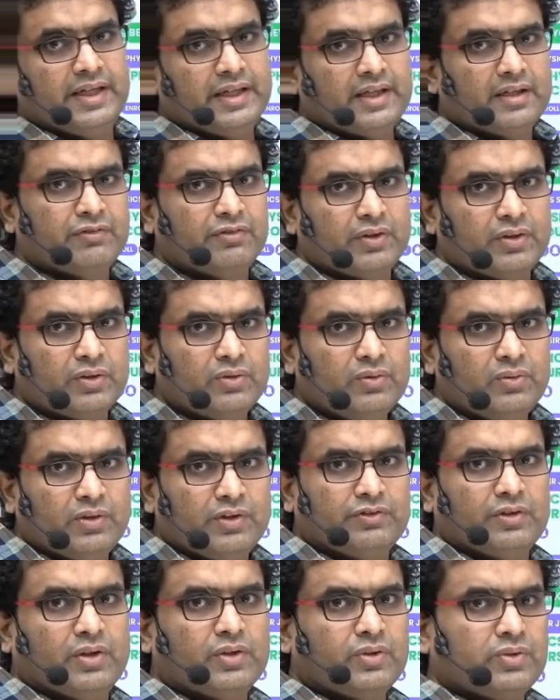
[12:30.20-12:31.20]
for you if
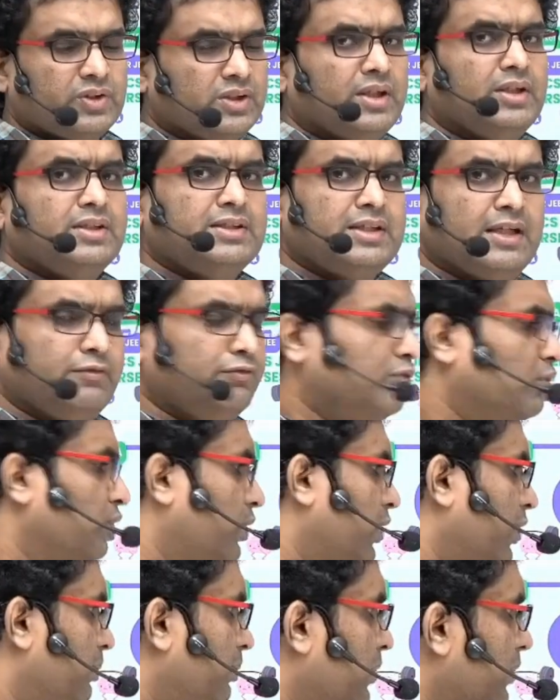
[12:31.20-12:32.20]
you're using the same phone
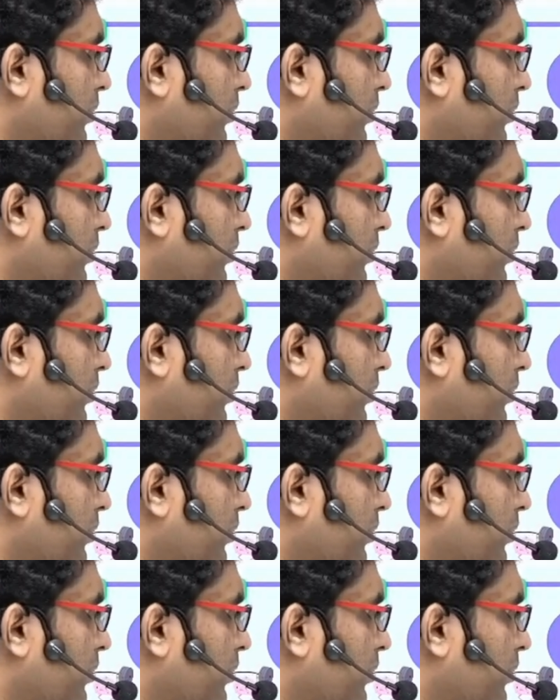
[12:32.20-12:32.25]
number.